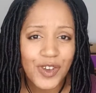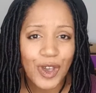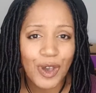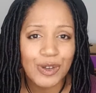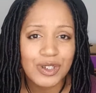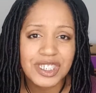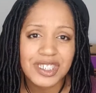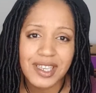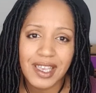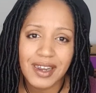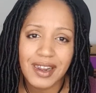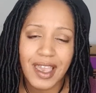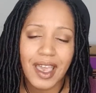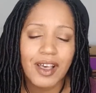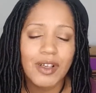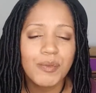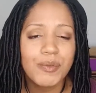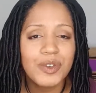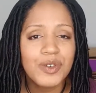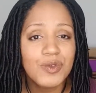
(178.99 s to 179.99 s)
coach can
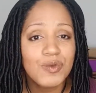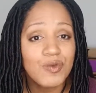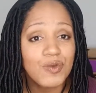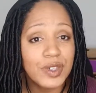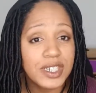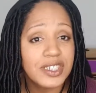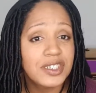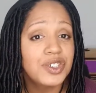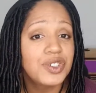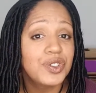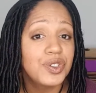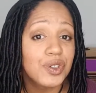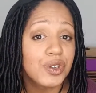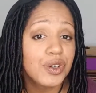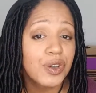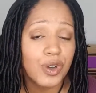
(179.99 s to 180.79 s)
help you reach your